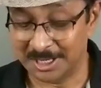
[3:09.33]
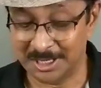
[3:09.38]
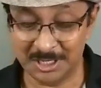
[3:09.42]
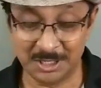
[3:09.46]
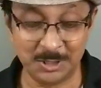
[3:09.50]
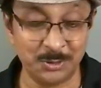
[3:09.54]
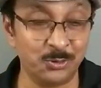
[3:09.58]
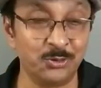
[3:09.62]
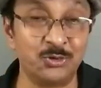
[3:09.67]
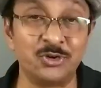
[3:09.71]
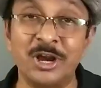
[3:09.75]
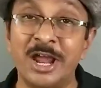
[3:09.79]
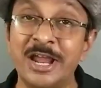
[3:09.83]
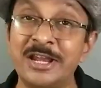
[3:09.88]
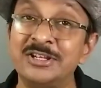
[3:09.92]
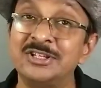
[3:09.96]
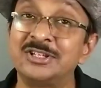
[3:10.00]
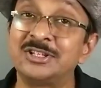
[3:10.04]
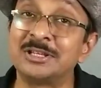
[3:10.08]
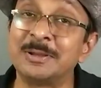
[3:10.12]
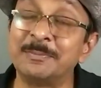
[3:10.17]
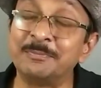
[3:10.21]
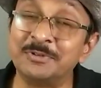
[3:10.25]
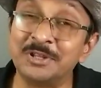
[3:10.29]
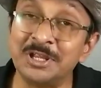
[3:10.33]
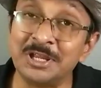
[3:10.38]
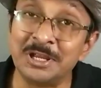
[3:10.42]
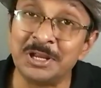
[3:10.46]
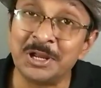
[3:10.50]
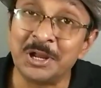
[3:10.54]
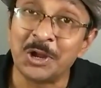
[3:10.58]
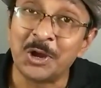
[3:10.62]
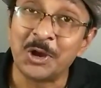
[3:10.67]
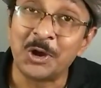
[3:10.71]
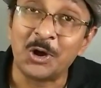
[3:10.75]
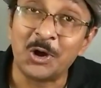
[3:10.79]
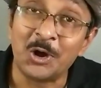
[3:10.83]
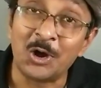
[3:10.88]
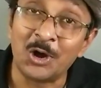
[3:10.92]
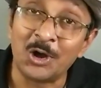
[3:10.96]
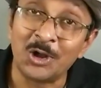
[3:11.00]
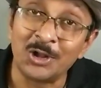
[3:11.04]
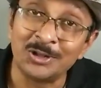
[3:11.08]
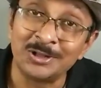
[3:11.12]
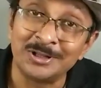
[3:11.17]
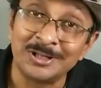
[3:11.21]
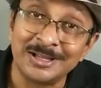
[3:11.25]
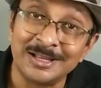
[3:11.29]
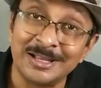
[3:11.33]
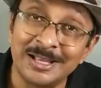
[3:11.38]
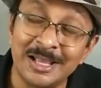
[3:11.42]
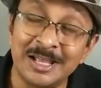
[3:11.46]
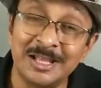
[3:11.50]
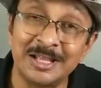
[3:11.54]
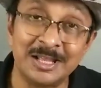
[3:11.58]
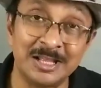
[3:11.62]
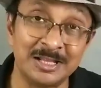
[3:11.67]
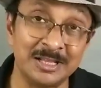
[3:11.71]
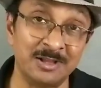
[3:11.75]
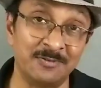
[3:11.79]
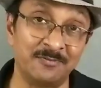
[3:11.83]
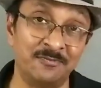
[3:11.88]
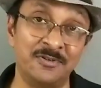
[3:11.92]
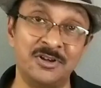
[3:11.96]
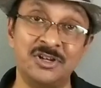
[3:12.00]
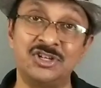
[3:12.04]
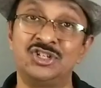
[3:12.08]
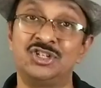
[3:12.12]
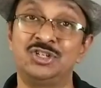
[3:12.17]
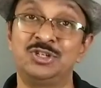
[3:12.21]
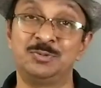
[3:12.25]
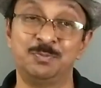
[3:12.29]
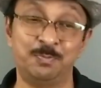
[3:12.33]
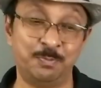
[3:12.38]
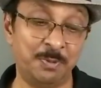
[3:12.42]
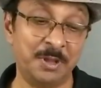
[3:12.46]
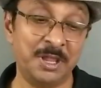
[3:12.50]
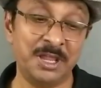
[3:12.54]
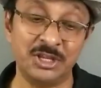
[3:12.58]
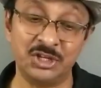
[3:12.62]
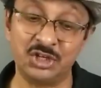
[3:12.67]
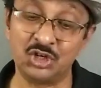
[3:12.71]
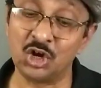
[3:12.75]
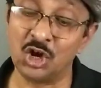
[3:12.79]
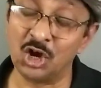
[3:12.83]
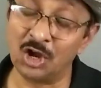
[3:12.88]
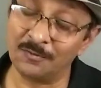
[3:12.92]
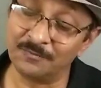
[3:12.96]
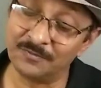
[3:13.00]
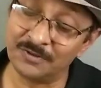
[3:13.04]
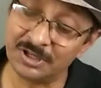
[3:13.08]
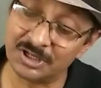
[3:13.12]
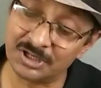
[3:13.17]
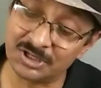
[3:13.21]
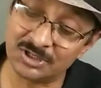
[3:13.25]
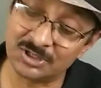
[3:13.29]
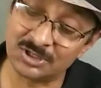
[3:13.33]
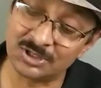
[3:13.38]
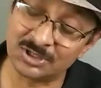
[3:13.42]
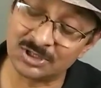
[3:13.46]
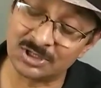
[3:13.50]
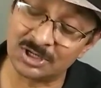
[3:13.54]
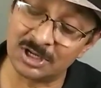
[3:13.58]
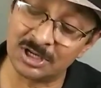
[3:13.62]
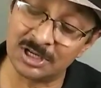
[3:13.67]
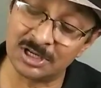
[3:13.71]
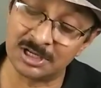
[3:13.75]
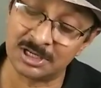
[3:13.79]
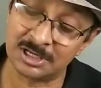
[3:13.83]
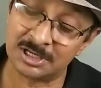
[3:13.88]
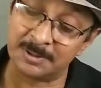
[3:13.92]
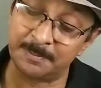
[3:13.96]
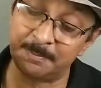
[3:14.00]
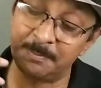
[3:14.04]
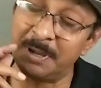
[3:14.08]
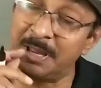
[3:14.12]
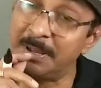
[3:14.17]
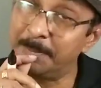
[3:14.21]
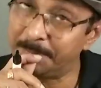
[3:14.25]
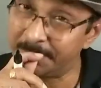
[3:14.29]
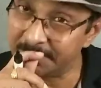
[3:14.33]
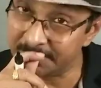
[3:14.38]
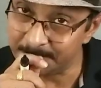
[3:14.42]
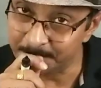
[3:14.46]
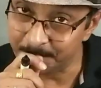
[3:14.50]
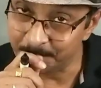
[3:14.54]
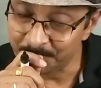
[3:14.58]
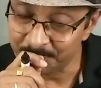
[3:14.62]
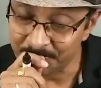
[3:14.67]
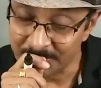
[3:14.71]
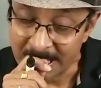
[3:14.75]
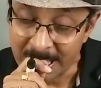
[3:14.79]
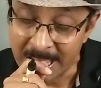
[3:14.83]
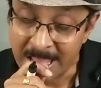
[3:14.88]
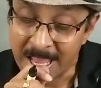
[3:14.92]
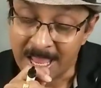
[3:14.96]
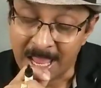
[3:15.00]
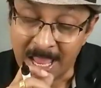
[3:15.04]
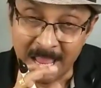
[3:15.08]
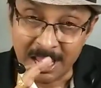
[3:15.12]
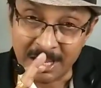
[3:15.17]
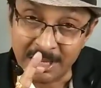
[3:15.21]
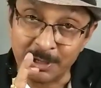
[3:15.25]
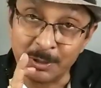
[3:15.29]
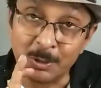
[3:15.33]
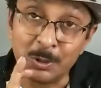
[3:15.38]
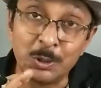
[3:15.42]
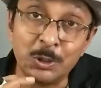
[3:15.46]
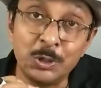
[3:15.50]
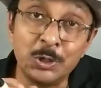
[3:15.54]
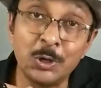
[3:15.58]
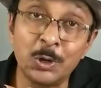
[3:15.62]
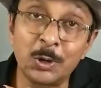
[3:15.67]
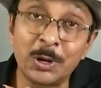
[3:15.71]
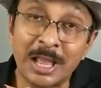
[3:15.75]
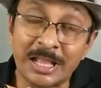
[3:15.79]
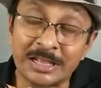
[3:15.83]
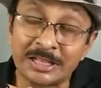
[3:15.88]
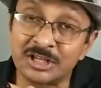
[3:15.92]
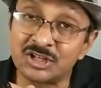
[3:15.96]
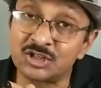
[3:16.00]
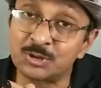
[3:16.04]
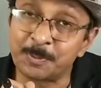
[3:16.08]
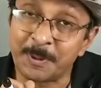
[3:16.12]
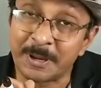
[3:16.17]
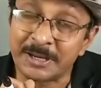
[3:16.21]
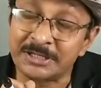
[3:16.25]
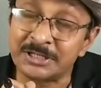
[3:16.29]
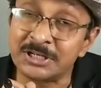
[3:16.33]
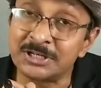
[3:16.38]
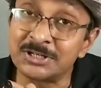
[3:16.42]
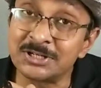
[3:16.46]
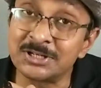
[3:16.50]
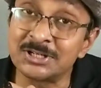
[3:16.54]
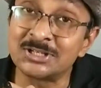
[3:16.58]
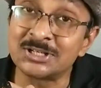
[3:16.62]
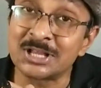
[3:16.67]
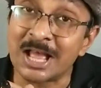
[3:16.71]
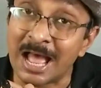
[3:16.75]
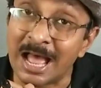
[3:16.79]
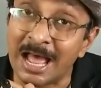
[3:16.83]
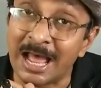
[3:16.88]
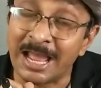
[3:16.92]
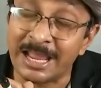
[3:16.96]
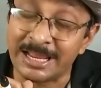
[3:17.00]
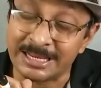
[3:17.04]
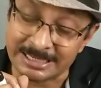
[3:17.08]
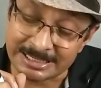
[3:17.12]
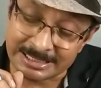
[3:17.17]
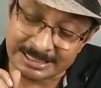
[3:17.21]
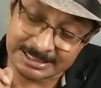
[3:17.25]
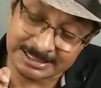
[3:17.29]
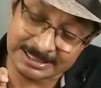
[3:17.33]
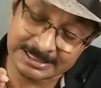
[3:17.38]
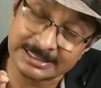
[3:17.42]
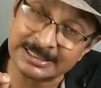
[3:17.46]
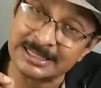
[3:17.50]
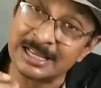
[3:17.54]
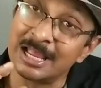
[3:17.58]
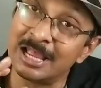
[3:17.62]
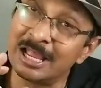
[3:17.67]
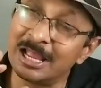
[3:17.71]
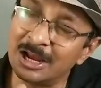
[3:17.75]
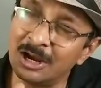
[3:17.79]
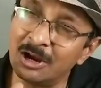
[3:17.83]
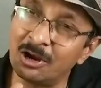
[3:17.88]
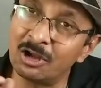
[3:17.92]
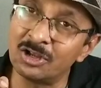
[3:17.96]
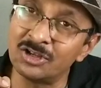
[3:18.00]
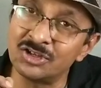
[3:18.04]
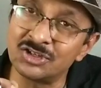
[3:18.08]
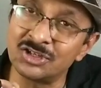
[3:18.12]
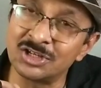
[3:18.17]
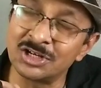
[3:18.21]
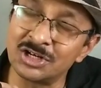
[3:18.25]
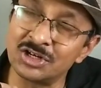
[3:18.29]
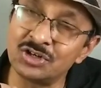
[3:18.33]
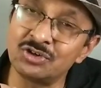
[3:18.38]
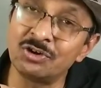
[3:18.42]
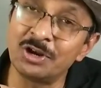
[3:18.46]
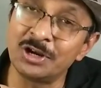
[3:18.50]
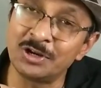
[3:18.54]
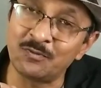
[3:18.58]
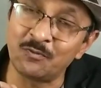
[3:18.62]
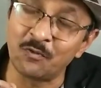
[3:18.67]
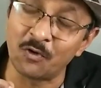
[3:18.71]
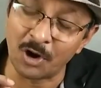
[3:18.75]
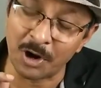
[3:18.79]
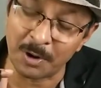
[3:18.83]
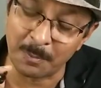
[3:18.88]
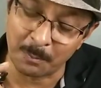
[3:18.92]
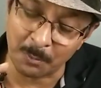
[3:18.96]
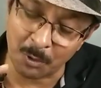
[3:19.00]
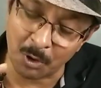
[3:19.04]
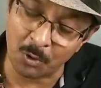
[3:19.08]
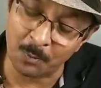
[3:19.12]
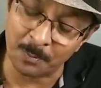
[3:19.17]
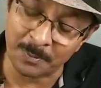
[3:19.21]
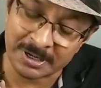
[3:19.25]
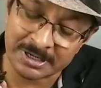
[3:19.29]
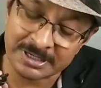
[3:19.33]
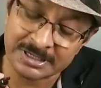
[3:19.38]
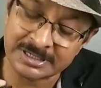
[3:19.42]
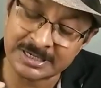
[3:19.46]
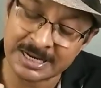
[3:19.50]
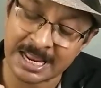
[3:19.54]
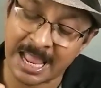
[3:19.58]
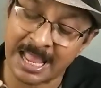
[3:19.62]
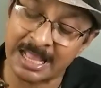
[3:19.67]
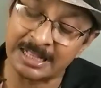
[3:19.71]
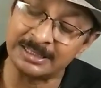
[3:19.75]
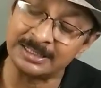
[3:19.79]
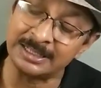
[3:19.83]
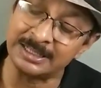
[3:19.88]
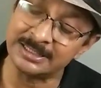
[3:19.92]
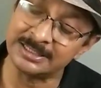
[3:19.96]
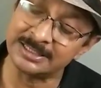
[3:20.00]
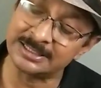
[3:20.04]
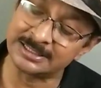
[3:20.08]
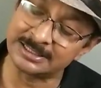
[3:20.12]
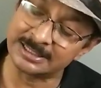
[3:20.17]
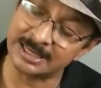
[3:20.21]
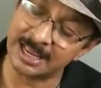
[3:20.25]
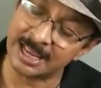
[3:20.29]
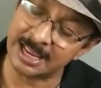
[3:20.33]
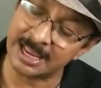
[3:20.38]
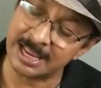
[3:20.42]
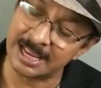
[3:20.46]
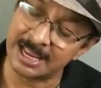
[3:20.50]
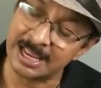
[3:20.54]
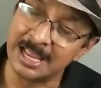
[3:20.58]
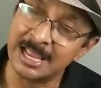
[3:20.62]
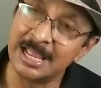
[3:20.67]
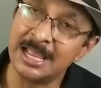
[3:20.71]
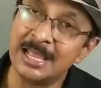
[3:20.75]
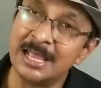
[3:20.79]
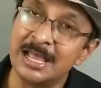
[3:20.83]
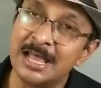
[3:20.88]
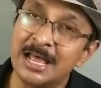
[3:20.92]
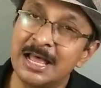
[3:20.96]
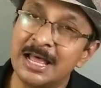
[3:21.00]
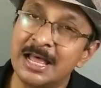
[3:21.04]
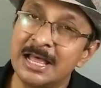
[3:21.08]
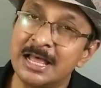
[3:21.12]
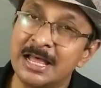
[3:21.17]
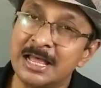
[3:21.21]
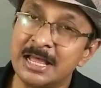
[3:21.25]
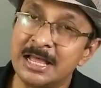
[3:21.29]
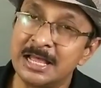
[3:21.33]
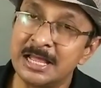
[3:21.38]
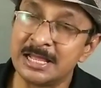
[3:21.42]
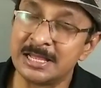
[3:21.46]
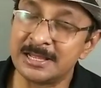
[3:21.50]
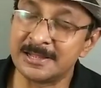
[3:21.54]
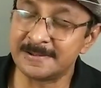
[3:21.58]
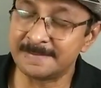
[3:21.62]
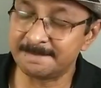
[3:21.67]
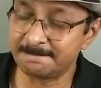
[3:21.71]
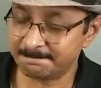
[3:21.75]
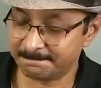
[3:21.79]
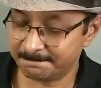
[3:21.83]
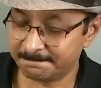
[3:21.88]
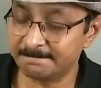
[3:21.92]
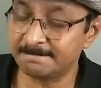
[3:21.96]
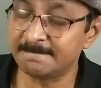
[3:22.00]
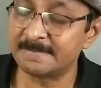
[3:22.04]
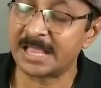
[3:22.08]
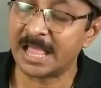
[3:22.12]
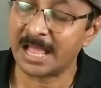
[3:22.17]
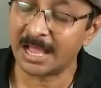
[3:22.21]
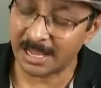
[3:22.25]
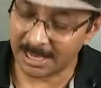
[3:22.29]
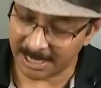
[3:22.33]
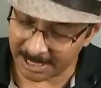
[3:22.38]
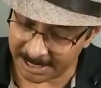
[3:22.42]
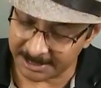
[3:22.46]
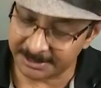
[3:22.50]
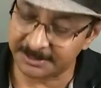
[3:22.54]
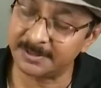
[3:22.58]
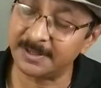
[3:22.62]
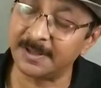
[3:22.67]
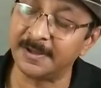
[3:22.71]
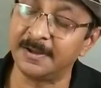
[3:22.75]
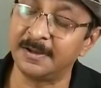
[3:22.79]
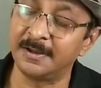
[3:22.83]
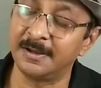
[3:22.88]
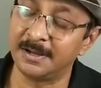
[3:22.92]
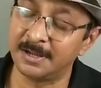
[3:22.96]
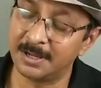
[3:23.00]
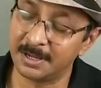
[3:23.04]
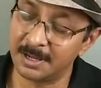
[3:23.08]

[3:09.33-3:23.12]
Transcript: you write something on the first page of this paper, you look at the spectator's eyes, concentrate for a moment and then say, I think